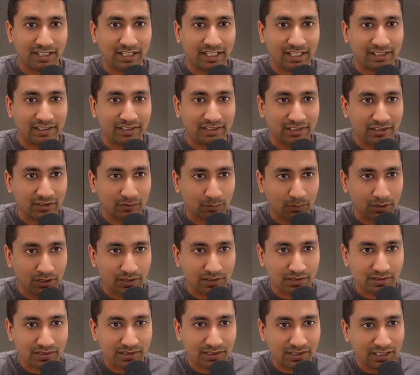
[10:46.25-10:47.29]
And this
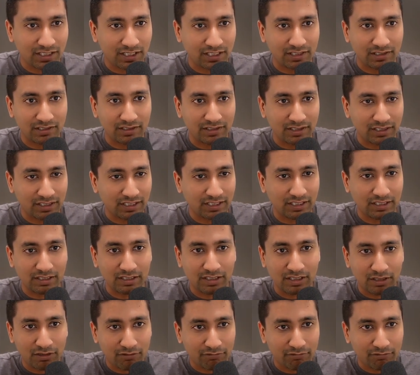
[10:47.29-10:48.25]
was in the